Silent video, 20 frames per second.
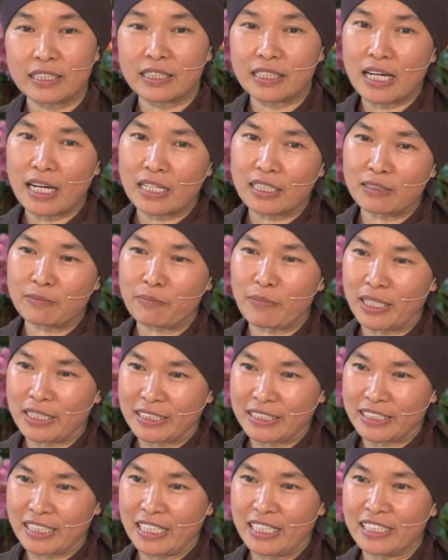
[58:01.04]
in my
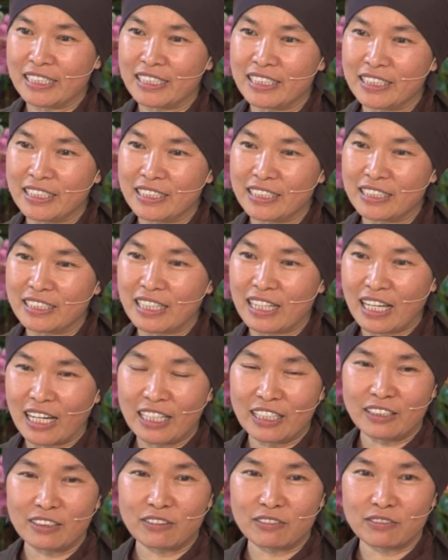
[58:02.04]
daily
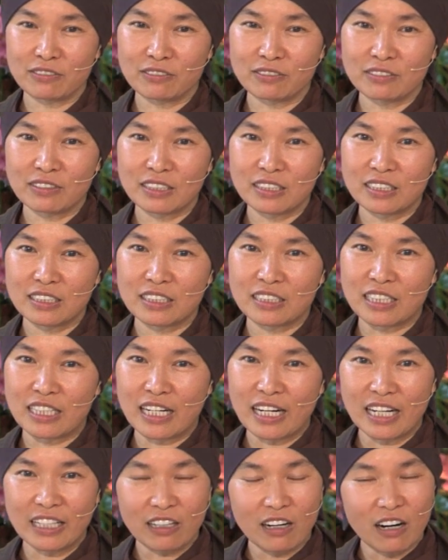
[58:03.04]
life,
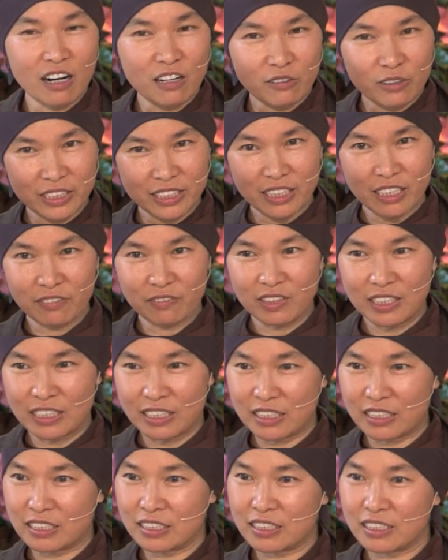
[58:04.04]
I always have
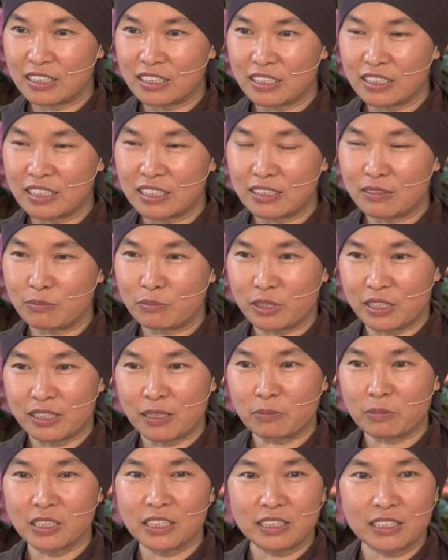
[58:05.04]
these
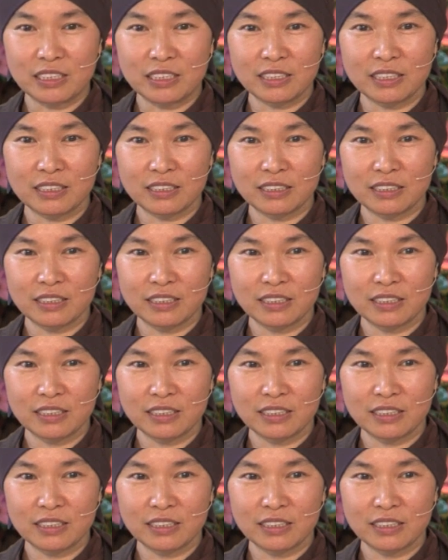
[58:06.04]
perceptions,